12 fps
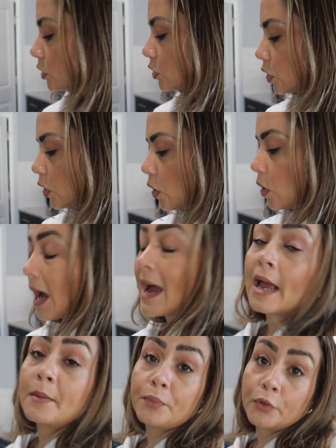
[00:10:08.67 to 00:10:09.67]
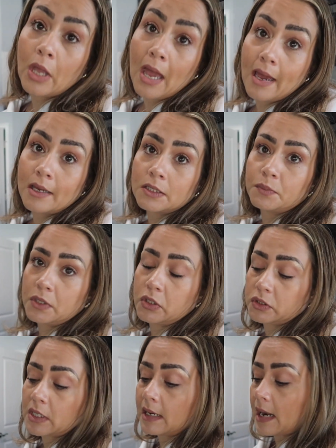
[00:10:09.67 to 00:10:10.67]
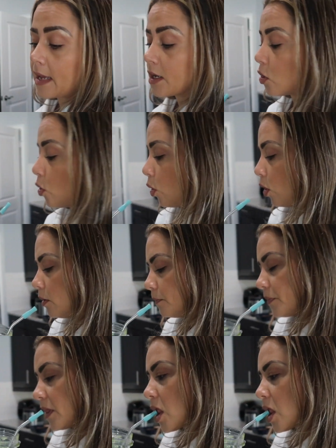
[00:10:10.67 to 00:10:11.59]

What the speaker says: So, and I put ice because I like cold.